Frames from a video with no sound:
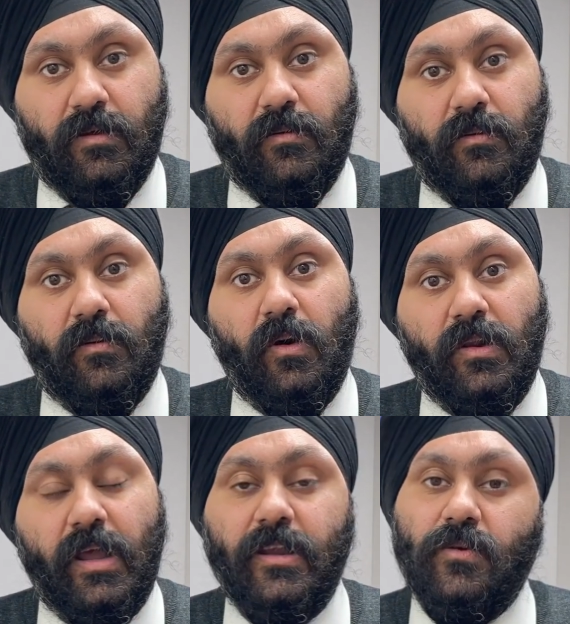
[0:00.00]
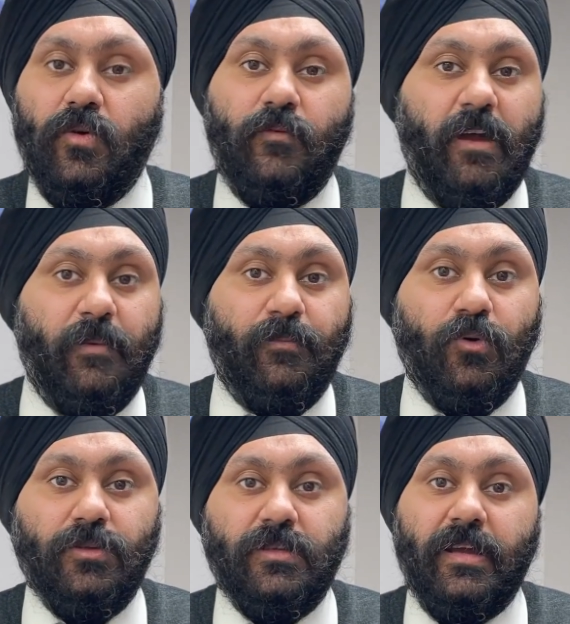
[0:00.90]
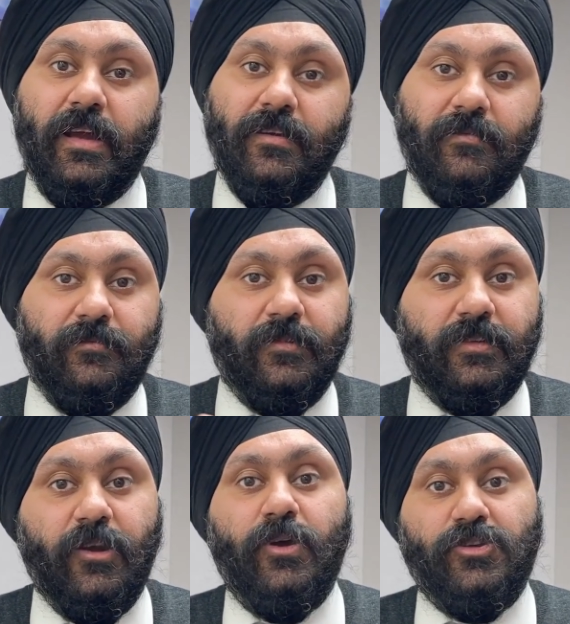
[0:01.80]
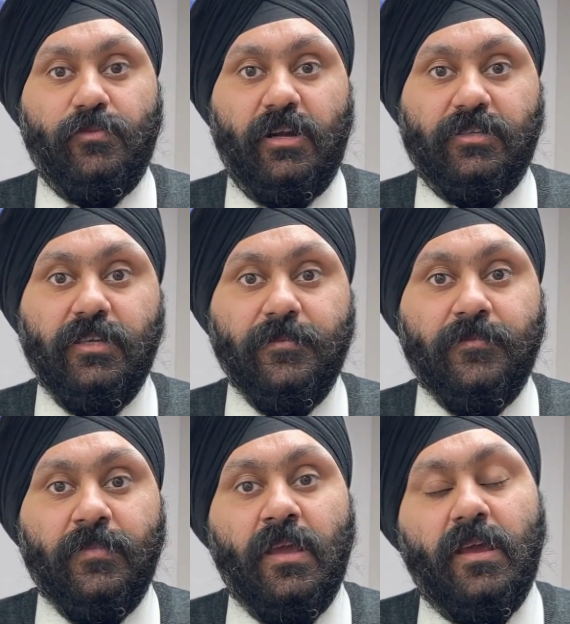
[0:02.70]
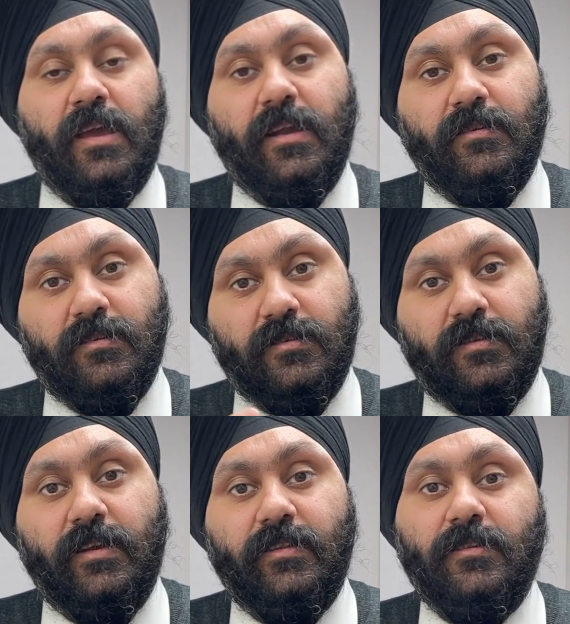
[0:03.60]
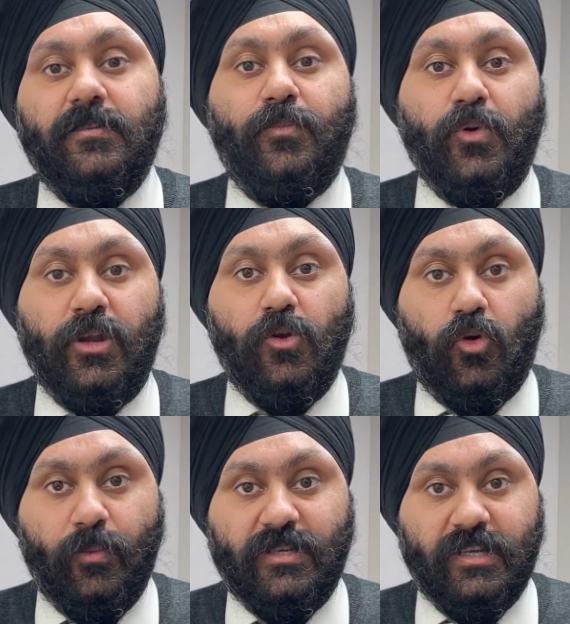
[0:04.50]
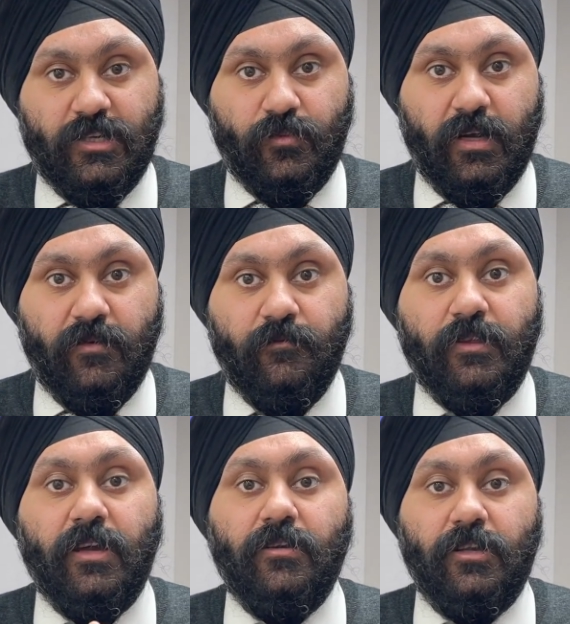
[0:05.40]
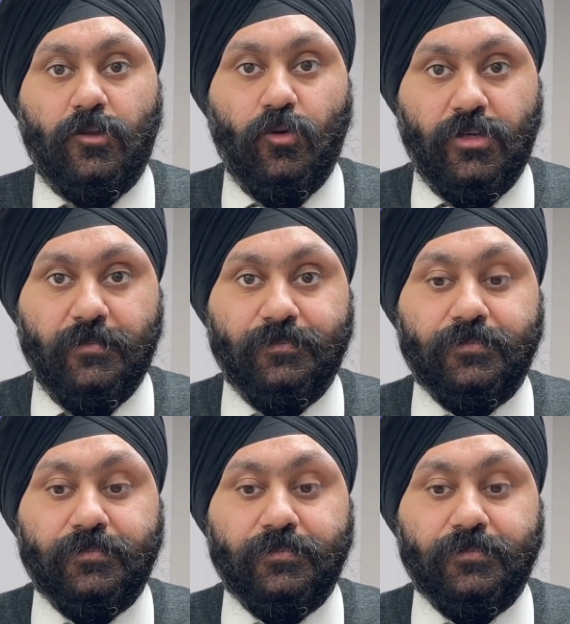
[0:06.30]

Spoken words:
online or via post and send to HMRC, and send the supporting documents as well with the disclosure.